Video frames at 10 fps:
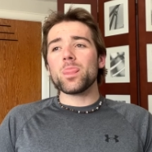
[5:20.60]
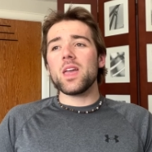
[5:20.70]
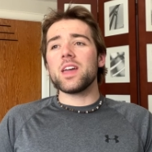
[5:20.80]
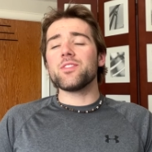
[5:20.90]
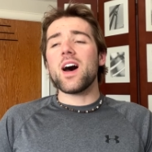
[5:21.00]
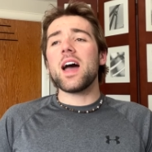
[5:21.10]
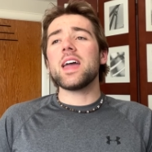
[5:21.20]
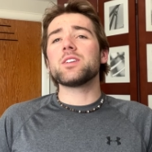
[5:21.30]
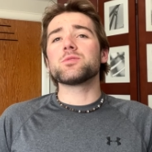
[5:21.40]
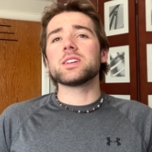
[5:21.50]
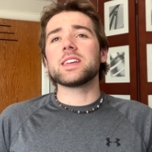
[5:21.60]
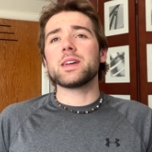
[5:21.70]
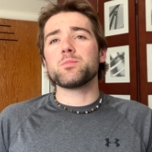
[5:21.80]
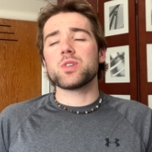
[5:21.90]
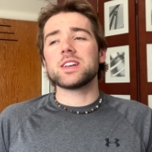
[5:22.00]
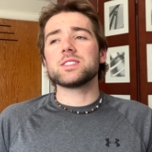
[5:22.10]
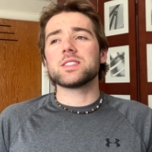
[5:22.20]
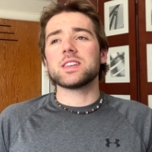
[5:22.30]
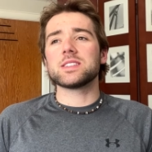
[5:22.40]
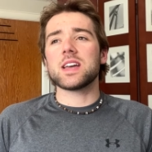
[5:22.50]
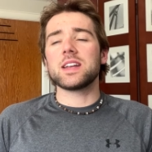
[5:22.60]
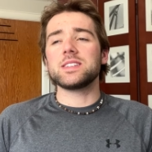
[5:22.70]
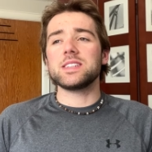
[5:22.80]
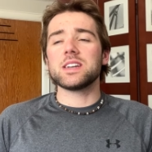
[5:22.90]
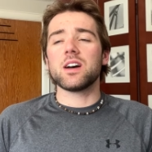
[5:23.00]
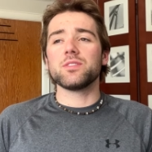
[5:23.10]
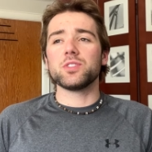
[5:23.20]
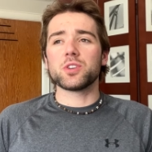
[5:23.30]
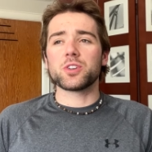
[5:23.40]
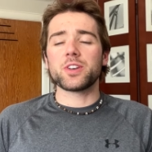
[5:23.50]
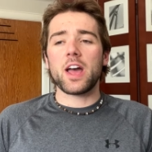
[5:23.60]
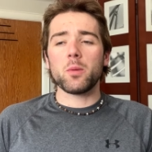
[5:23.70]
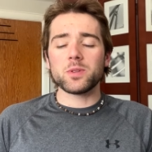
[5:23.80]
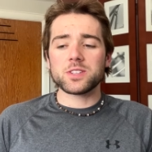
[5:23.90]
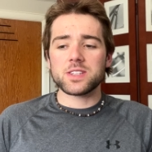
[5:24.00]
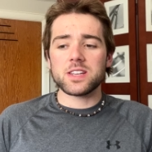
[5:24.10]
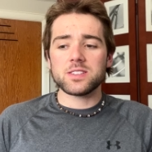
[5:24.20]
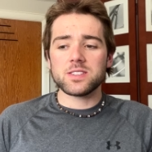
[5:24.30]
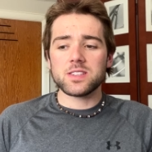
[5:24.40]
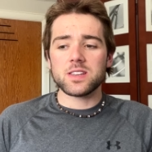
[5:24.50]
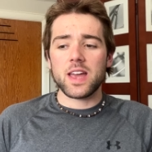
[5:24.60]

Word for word: if I had really embraced this idea of learned helplessness,